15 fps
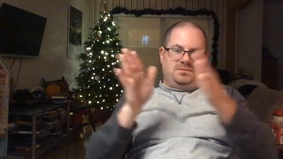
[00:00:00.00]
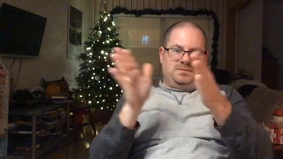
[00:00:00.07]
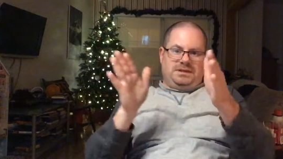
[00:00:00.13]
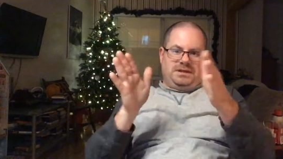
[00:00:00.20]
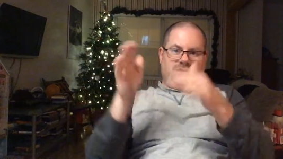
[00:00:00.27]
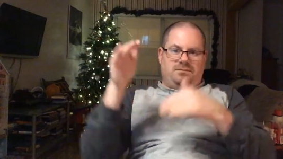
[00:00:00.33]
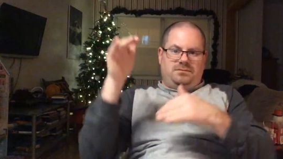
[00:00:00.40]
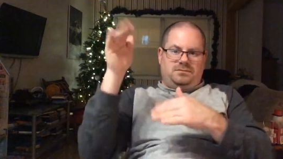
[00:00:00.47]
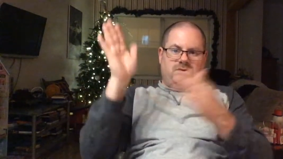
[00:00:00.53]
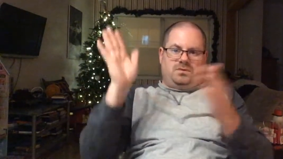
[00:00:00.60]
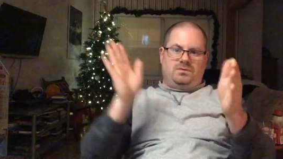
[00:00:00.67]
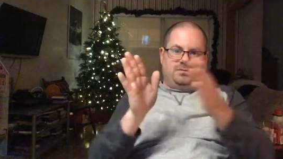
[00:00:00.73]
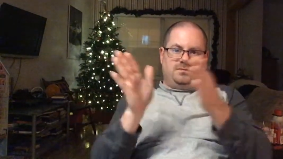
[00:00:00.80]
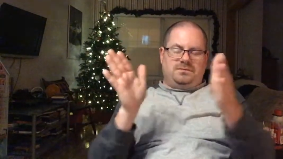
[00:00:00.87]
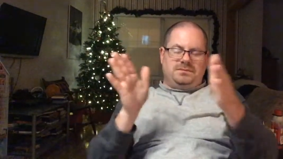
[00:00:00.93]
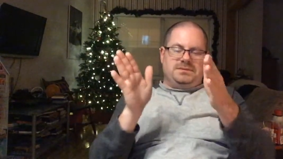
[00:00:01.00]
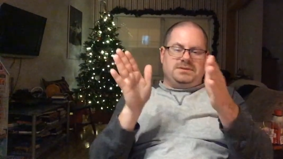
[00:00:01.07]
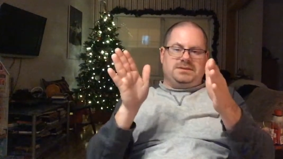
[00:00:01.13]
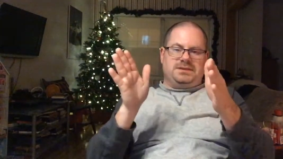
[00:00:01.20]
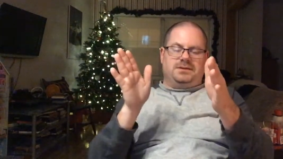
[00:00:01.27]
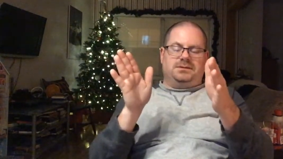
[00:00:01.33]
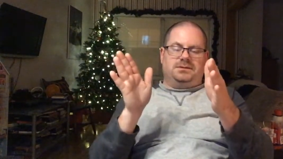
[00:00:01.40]
you know,
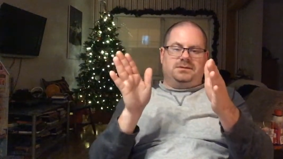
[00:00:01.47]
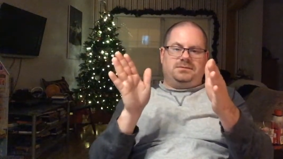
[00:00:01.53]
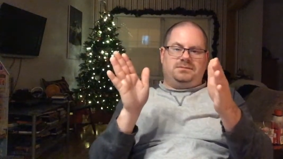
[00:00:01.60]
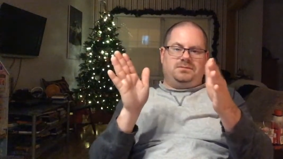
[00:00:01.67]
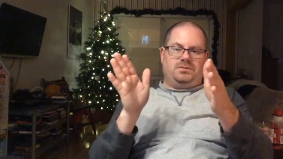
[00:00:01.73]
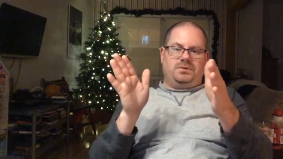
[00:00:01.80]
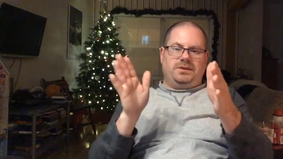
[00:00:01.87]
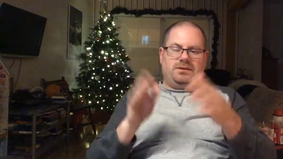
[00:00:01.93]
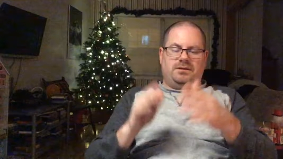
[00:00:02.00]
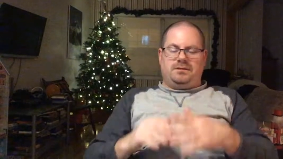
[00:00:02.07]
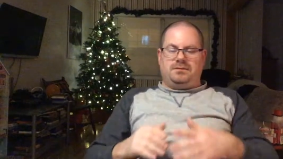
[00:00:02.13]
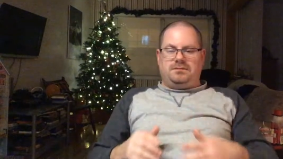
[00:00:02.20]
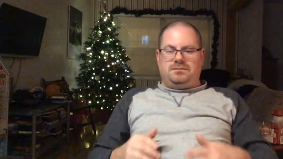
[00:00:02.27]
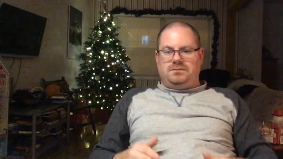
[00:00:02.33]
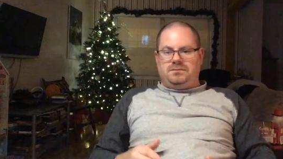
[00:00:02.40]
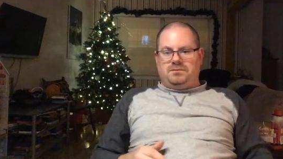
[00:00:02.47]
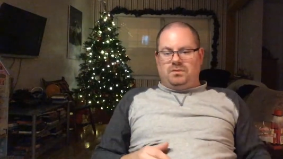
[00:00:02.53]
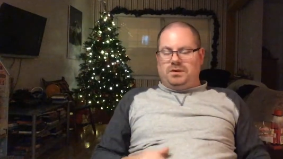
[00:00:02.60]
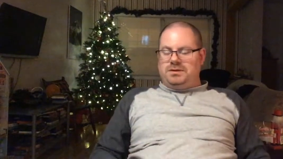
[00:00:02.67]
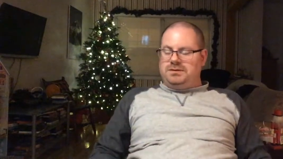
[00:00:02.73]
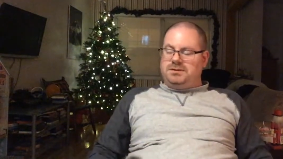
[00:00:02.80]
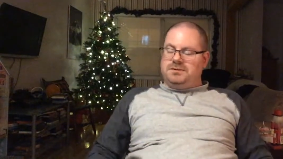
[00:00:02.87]
single width
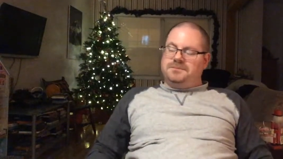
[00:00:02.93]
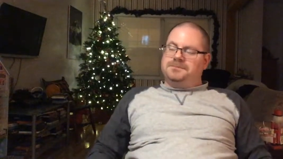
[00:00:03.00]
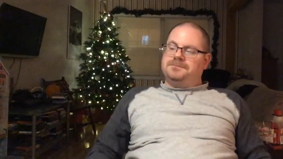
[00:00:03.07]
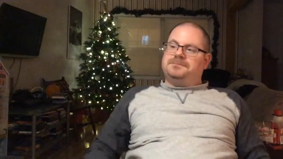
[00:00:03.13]
ones.